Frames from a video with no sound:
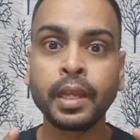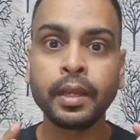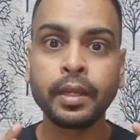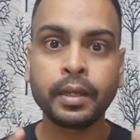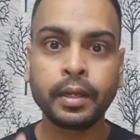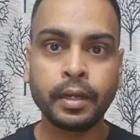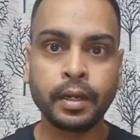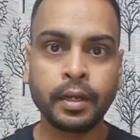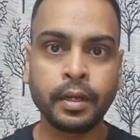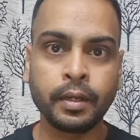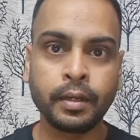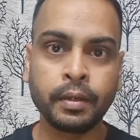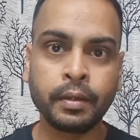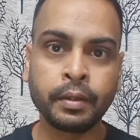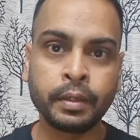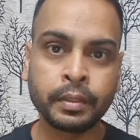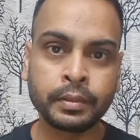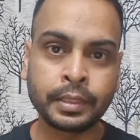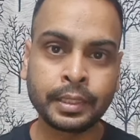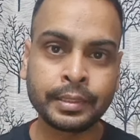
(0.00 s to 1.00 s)

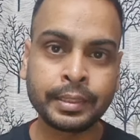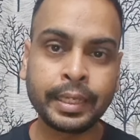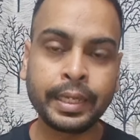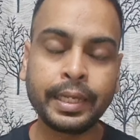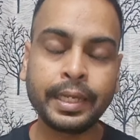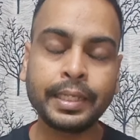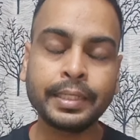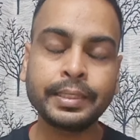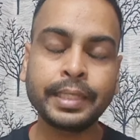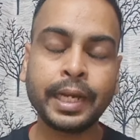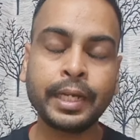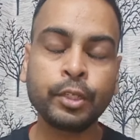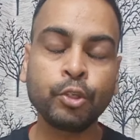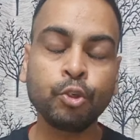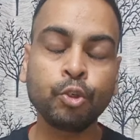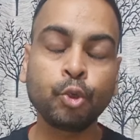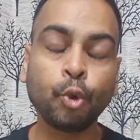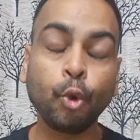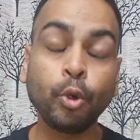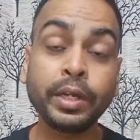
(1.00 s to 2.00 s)
the thing is that you
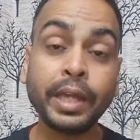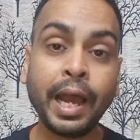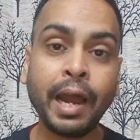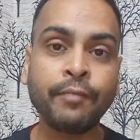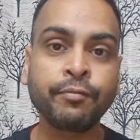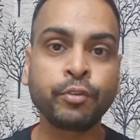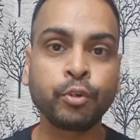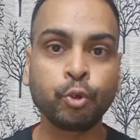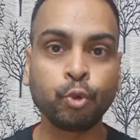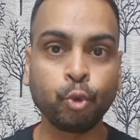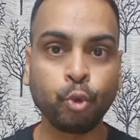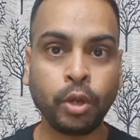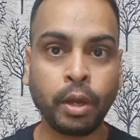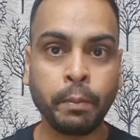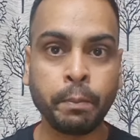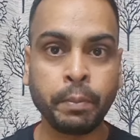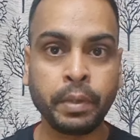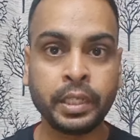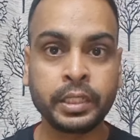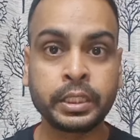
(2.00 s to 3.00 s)
don't have to do
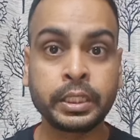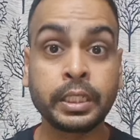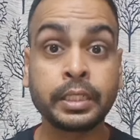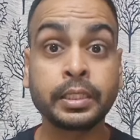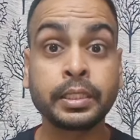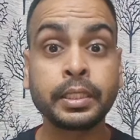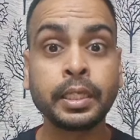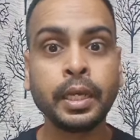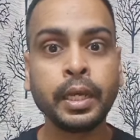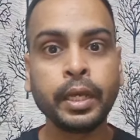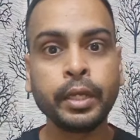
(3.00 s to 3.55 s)
compulsions.